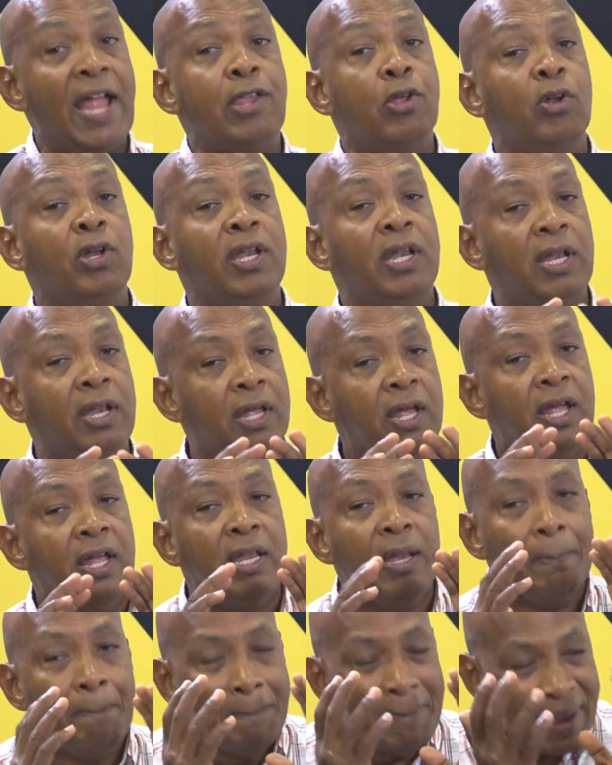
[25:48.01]
and you need
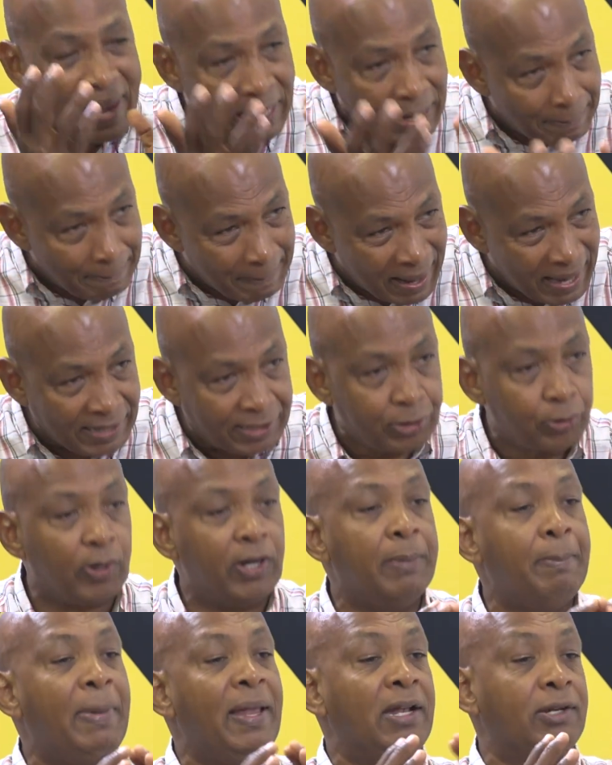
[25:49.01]
the male mentor and
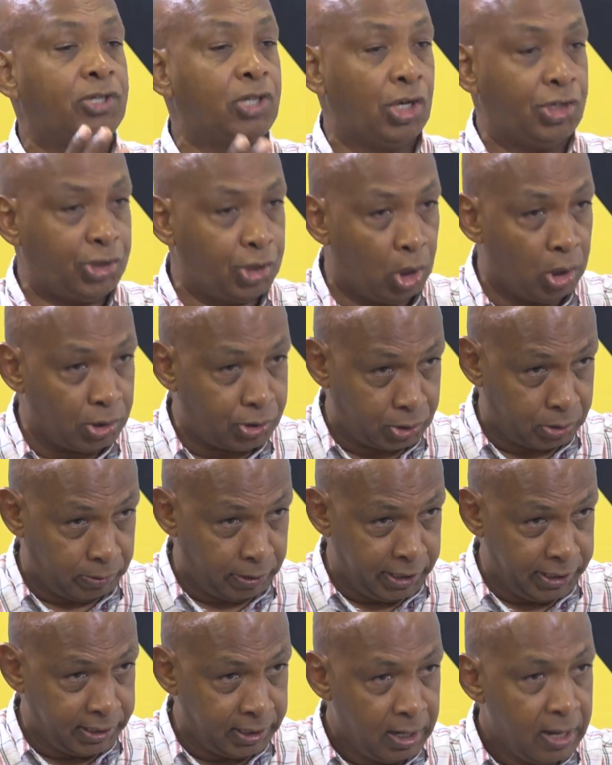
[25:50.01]
the male touch also,
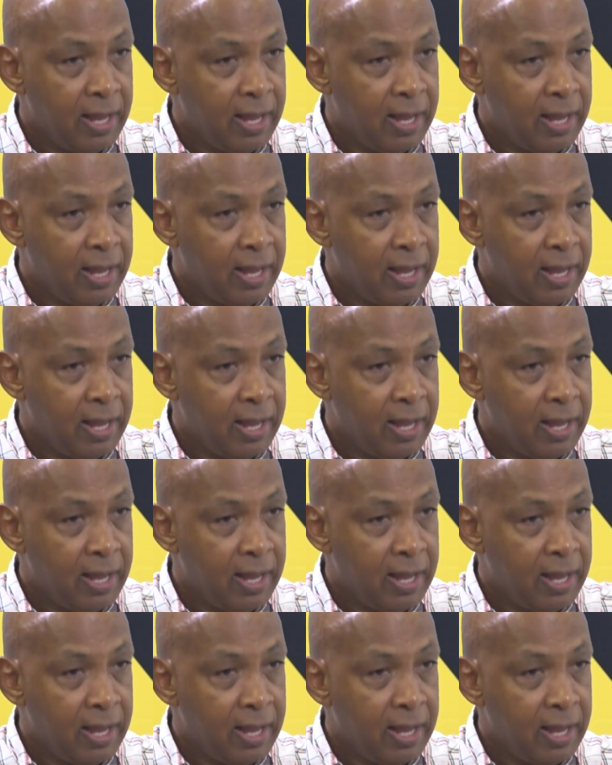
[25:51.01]
right?